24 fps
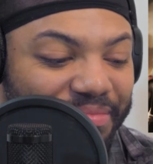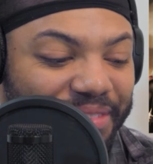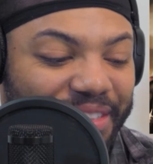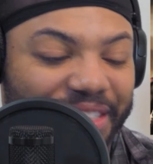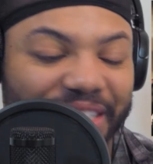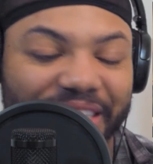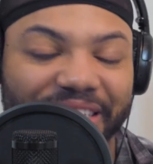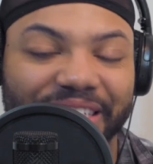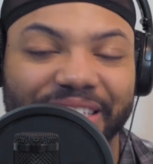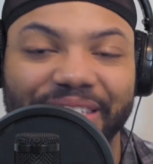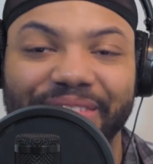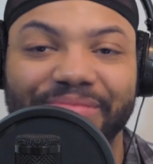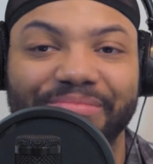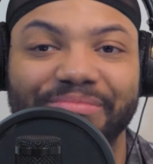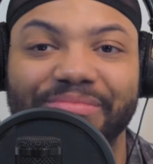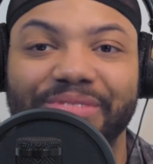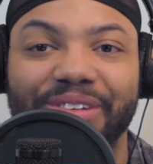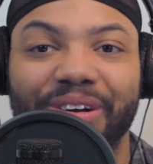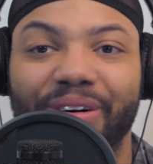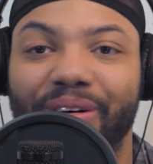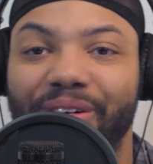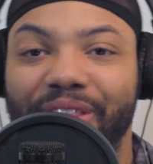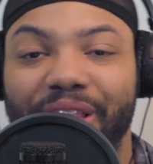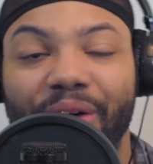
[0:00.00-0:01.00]
just
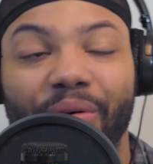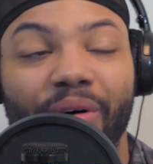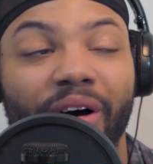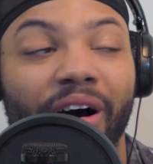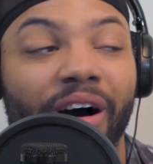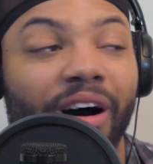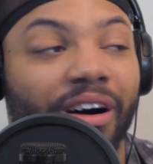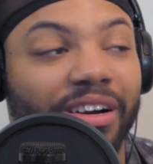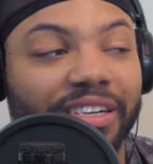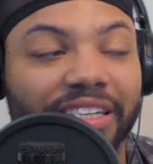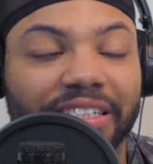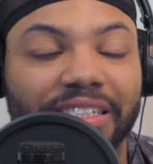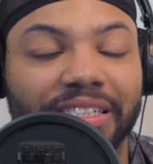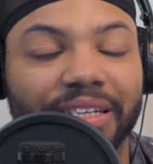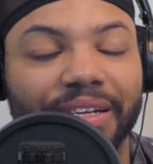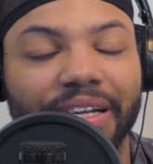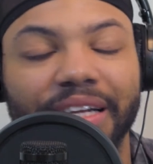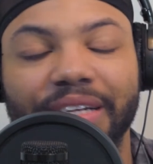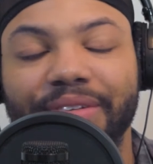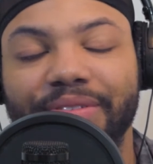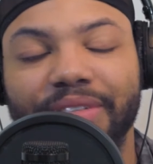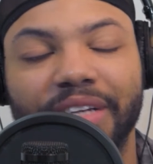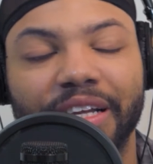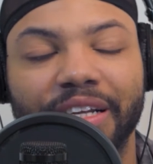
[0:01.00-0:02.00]
they were all just
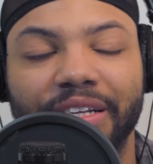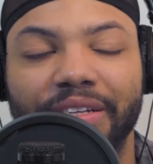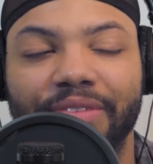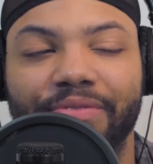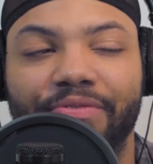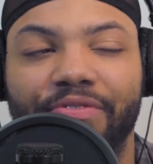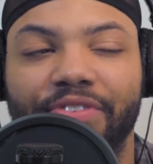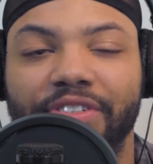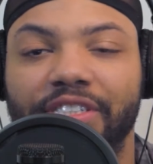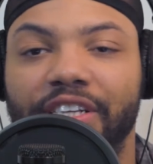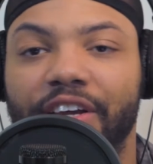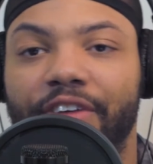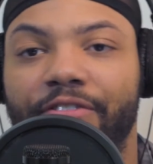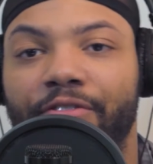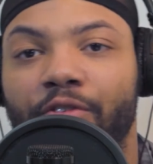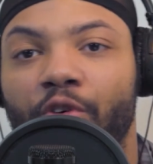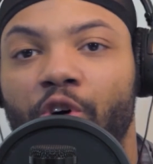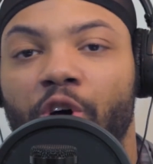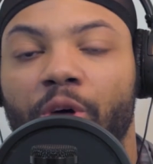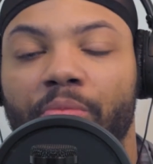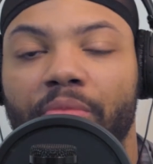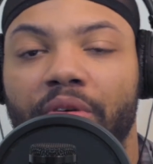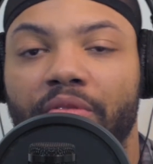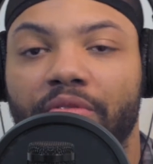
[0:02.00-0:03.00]
in physique
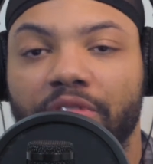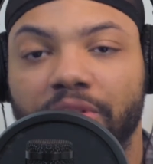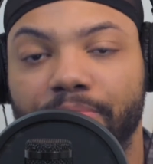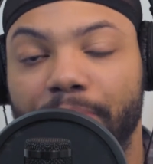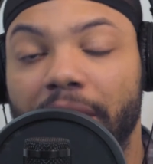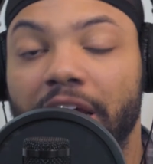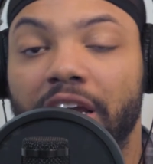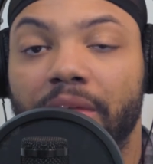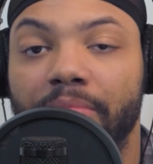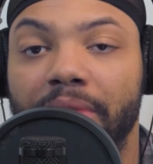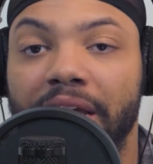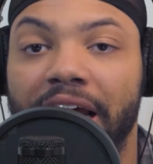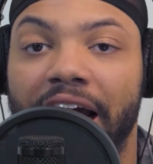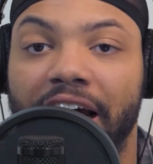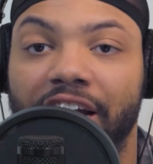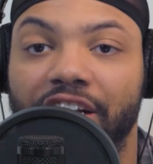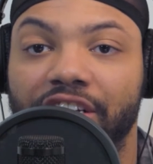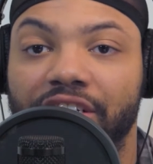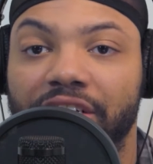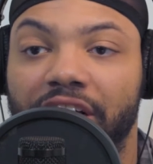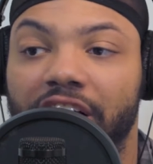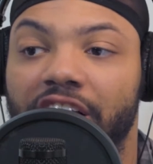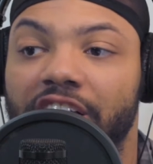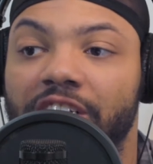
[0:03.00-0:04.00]
form, and was making me kind
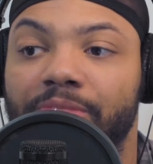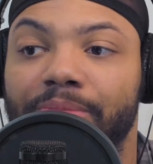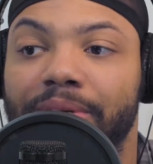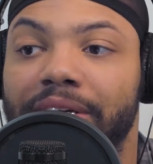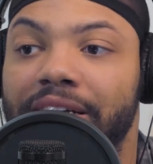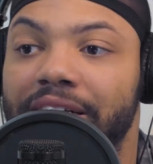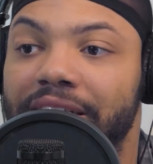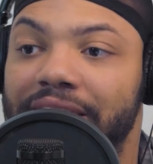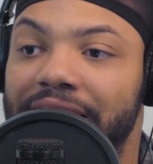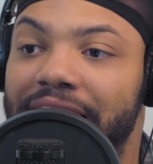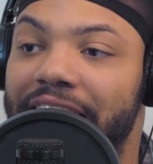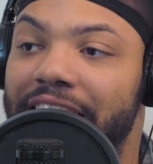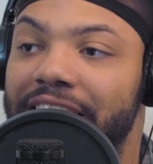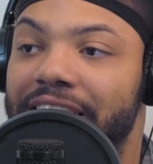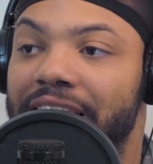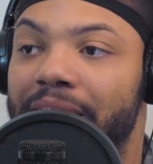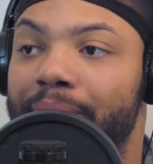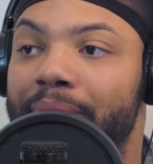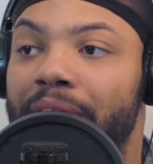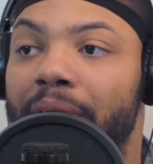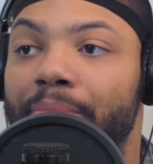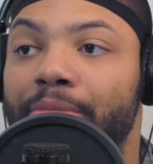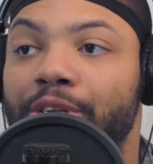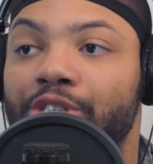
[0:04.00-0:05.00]
of jealous because
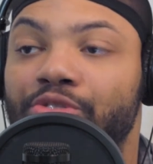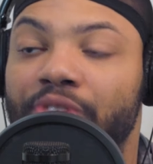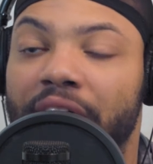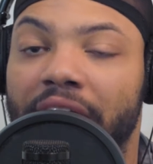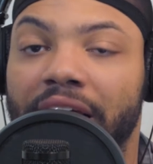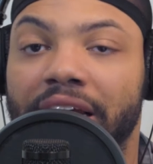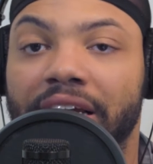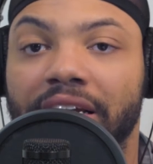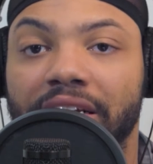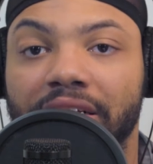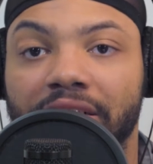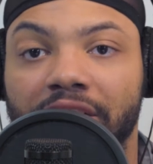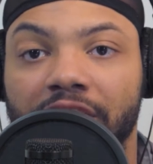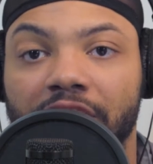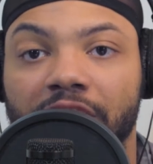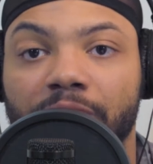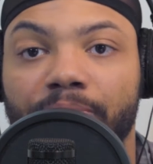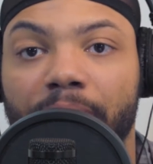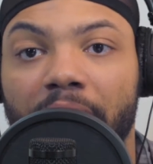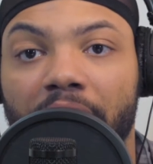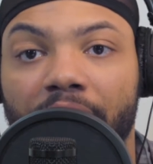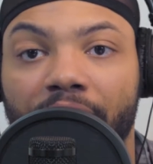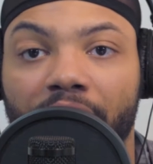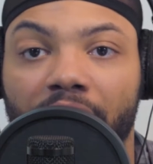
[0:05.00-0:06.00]
goddamn it, I've been trying to get a six
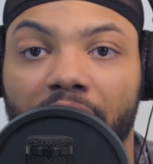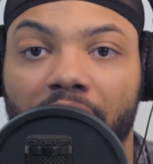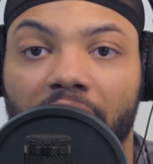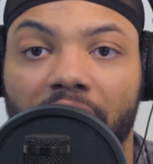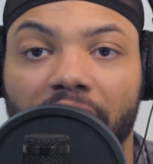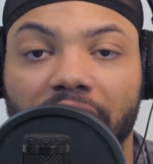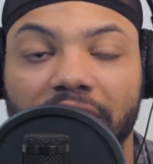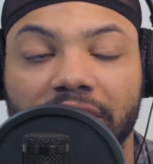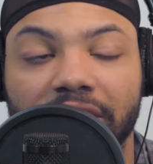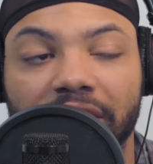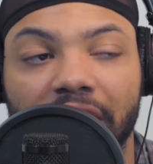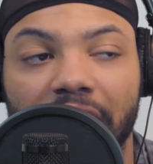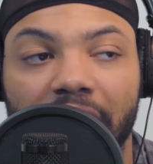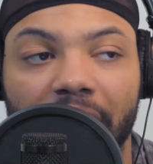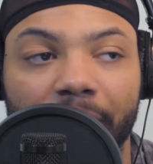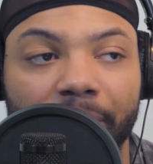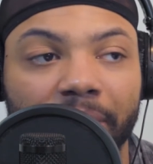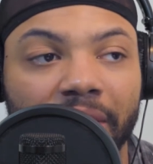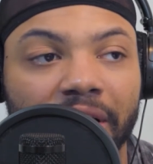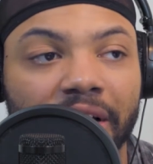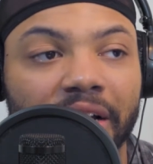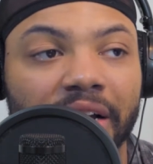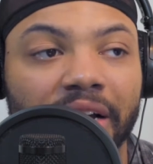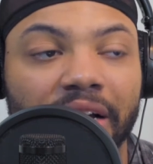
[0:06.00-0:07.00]
pack for the longest time.
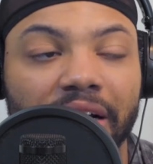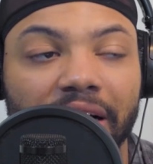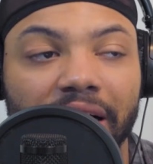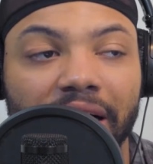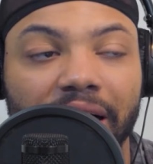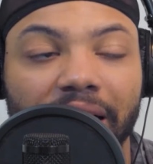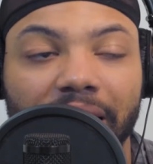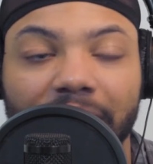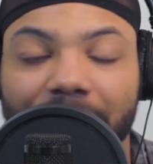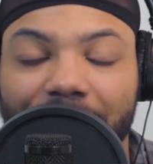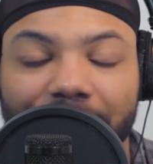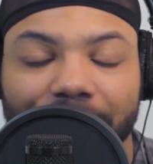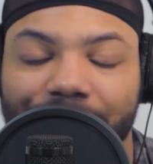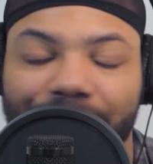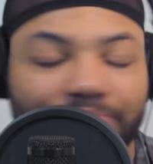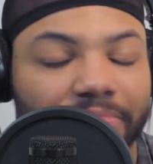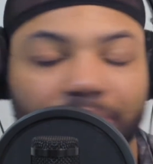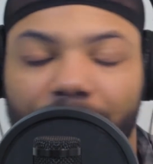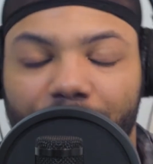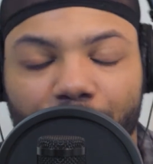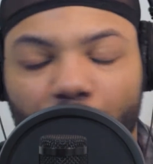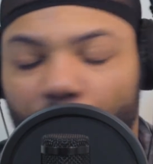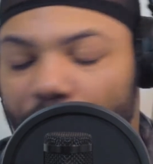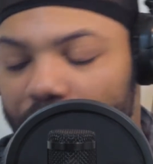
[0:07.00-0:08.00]

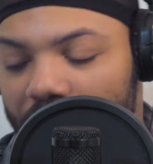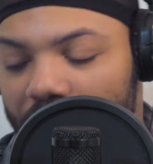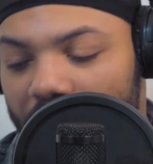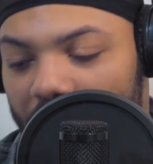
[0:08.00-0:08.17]
Moving